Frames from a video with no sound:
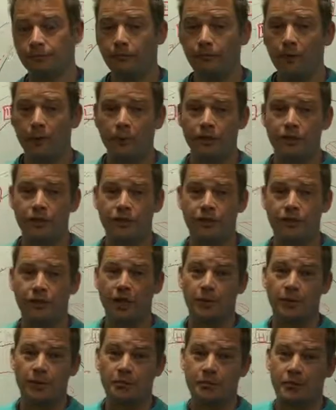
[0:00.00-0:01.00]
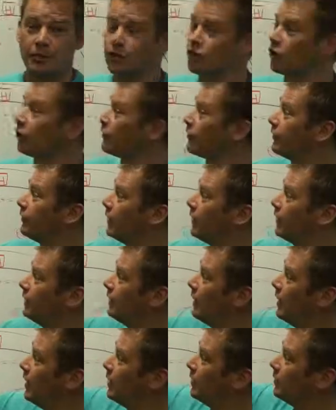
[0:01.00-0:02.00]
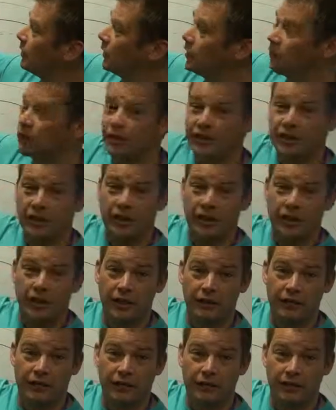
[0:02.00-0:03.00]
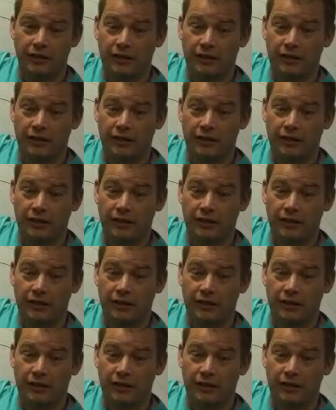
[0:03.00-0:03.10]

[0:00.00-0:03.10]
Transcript: We're going to start with a bit of geography. We're going to look at the Earth,